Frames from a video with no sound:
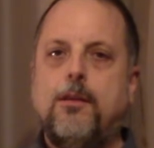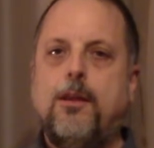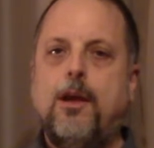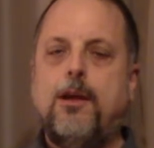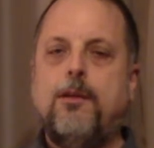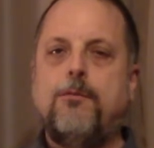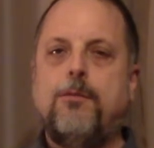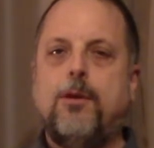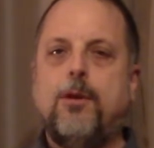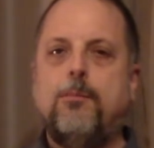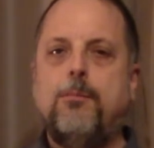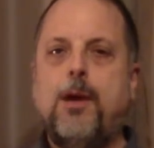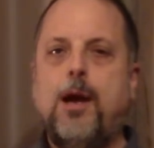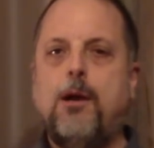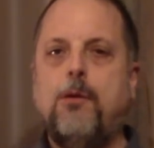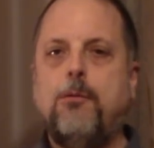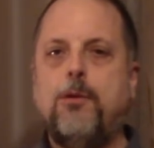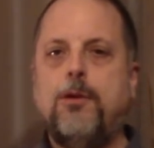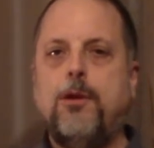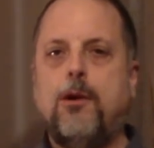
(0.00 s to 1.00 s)
thankful
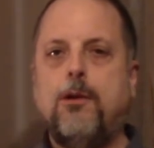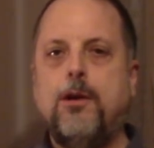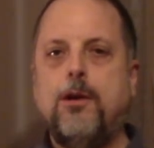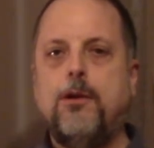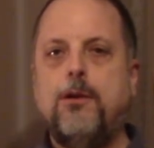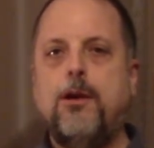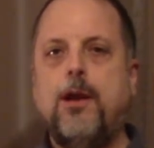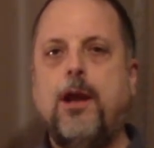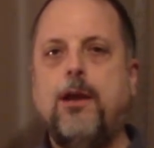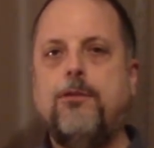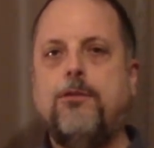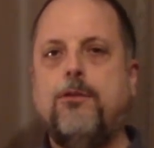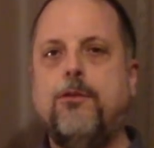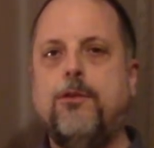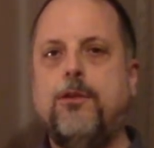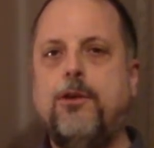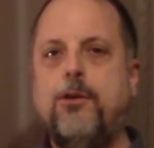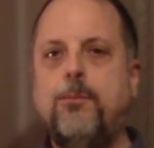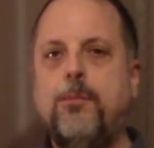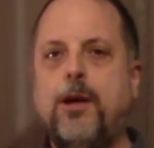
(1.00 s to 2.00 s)
about with our International
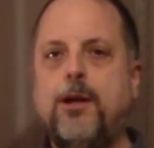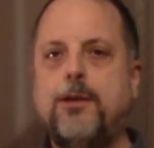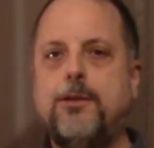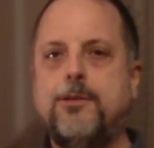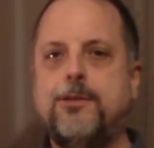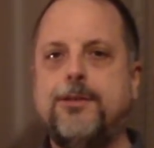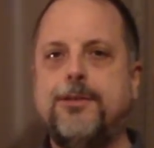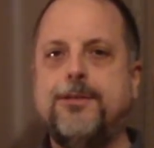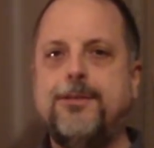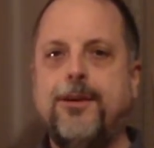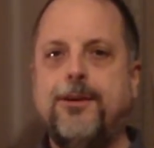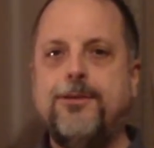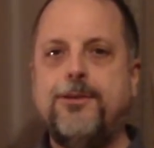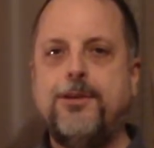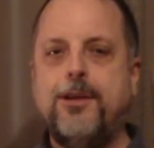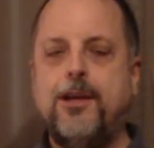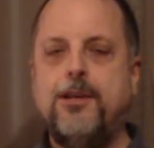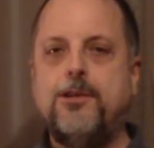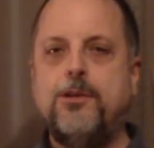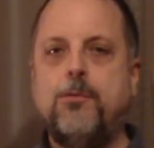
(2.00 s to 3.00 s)
CueMakers
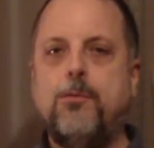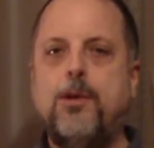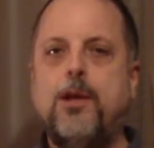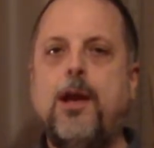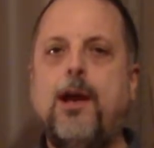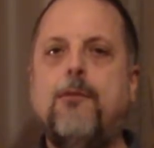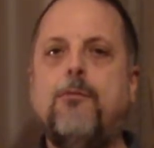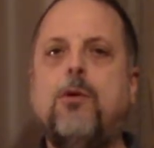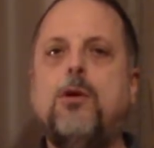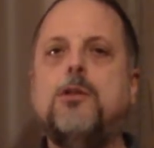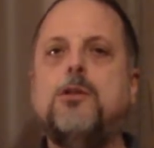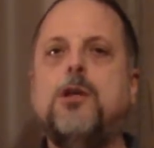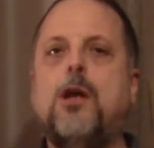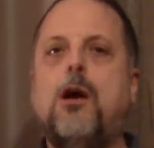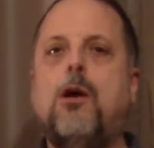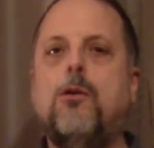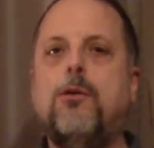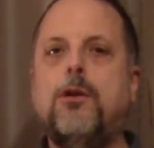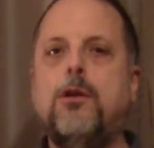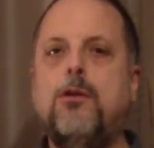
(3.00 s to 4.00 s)
Association. We have what's
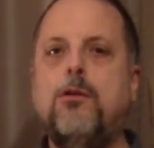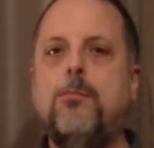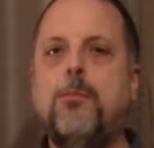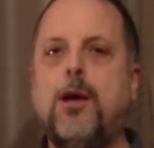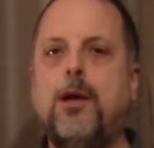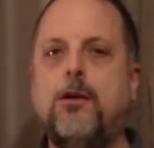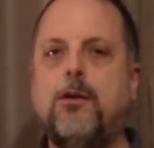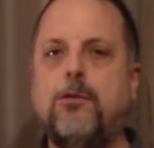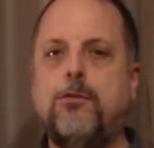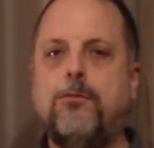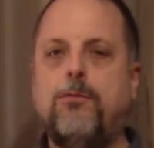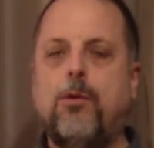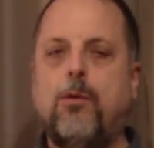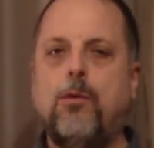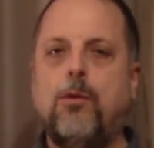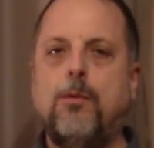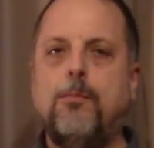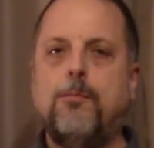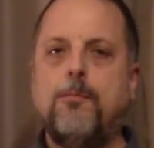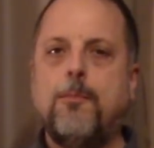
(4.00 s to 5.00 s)
called a CueMakers
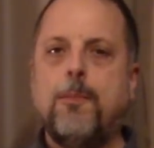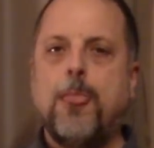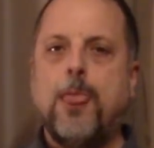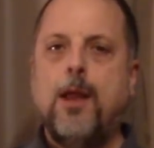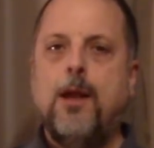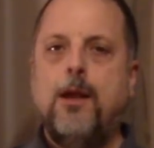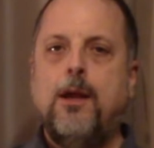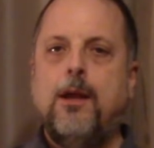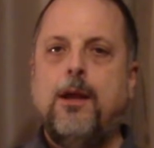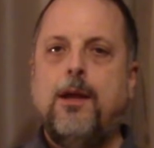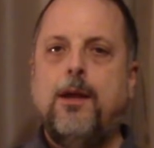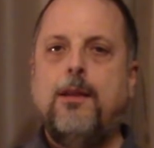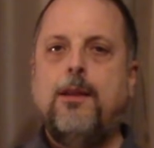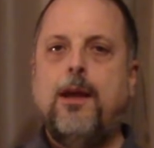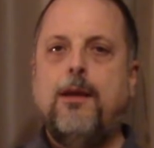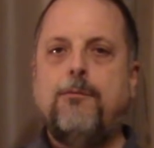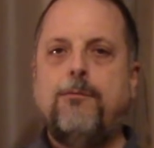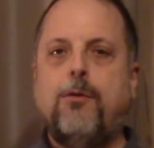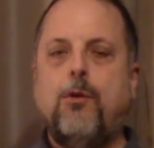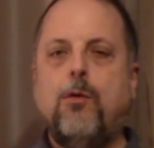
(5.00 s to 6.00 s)
Forum. In
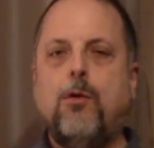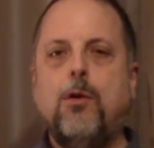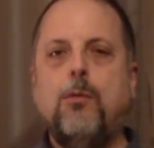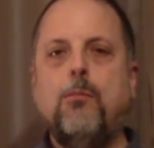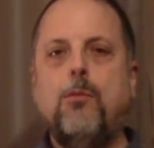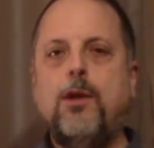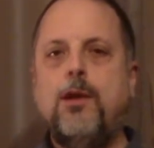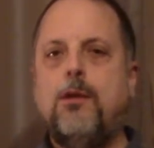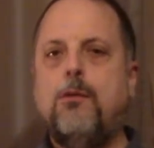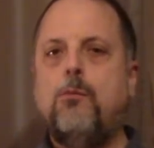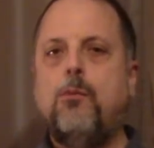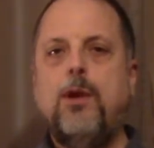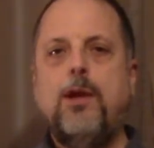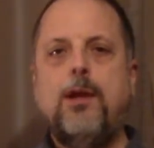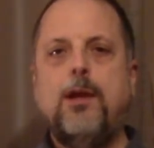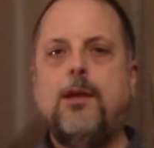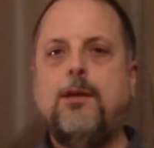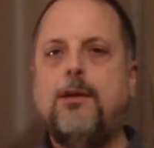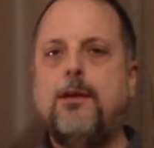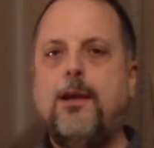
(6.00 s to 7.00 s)
that forum, we
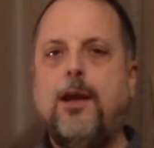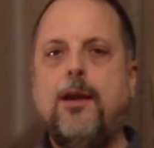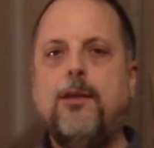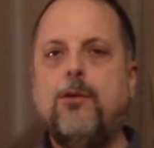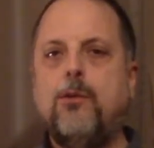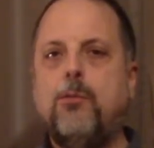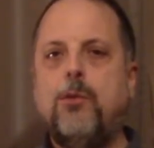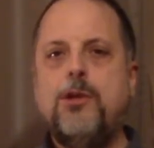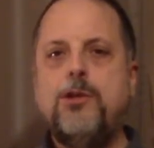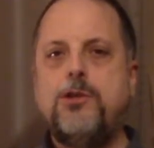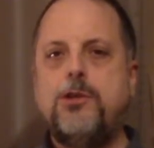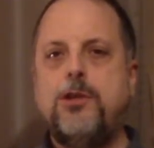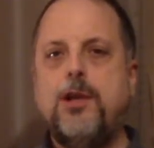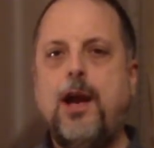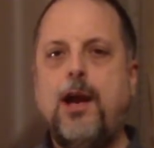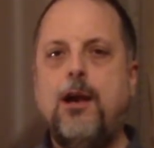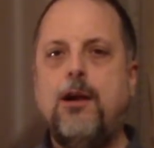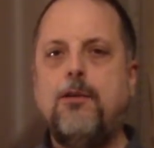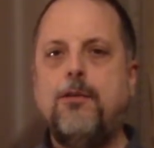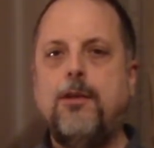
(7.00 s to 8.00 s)
get together, we
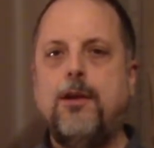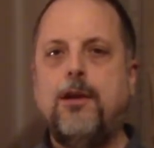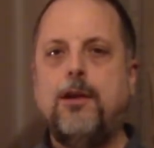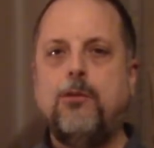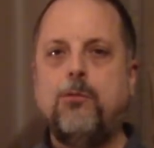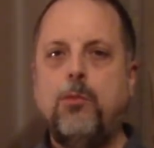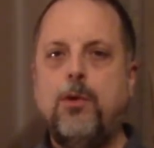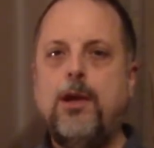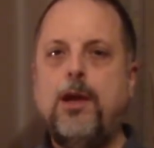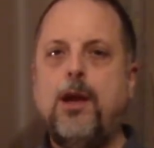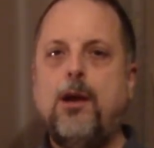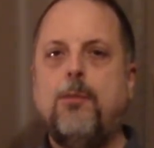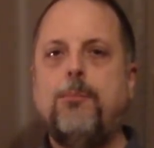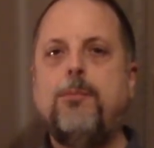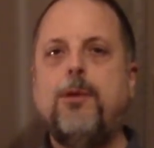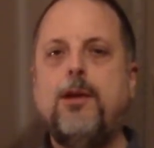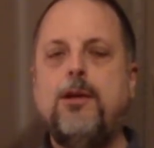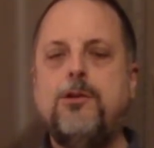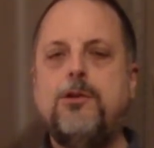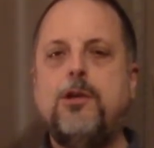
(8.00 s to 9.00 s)
share things, we help
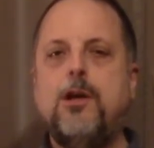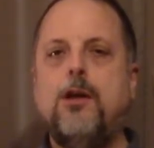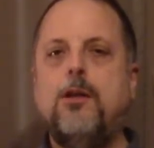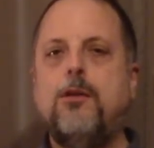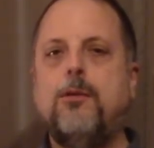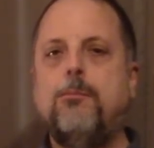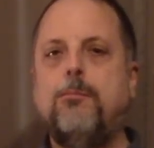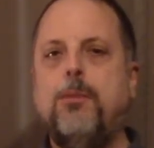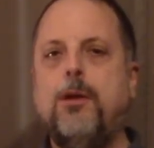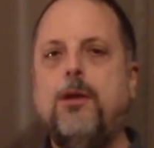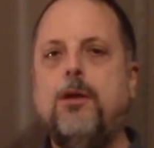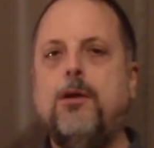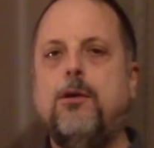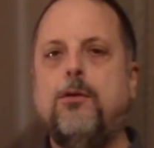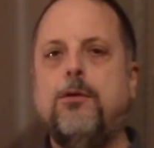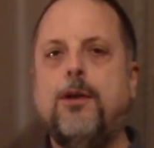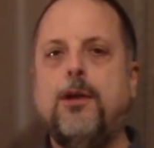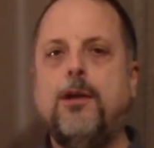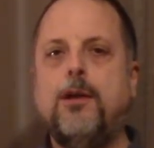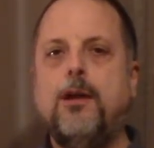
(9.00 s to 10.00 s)
each other
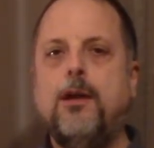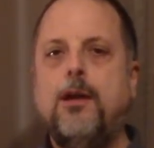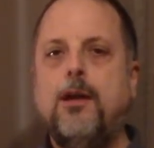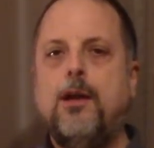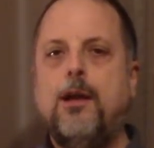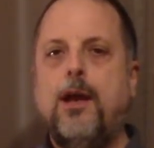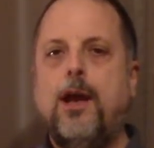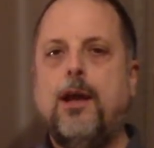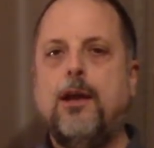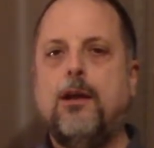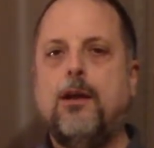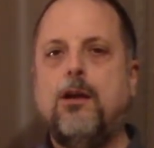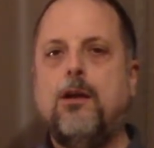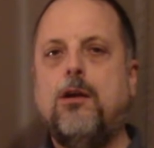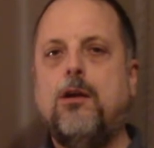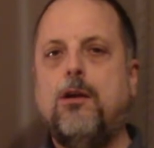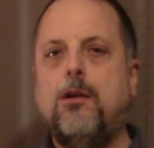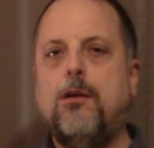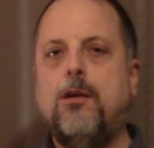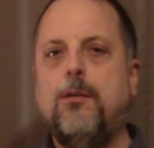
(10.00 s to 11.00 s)
build and
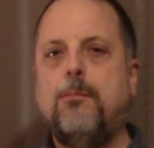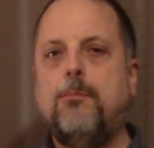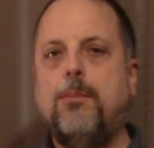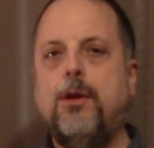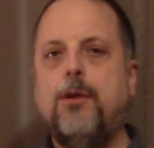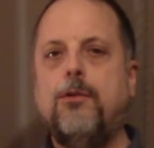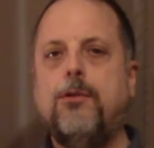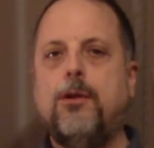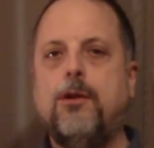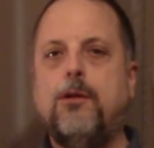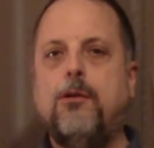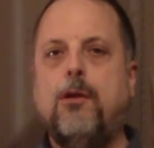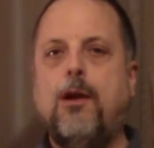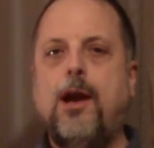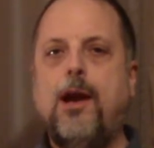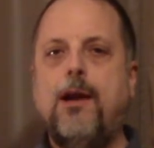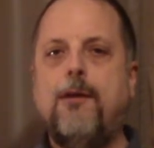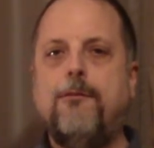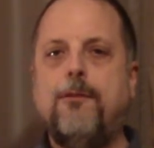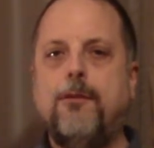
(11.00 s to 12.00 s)
learn and build their
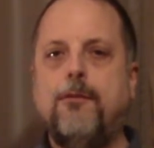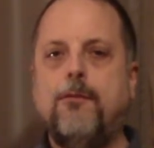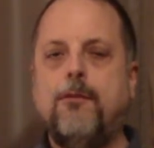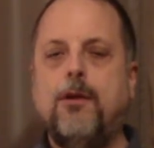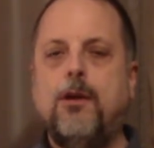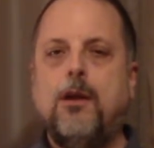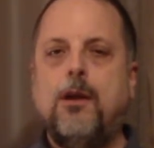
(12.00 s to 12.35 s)
craft and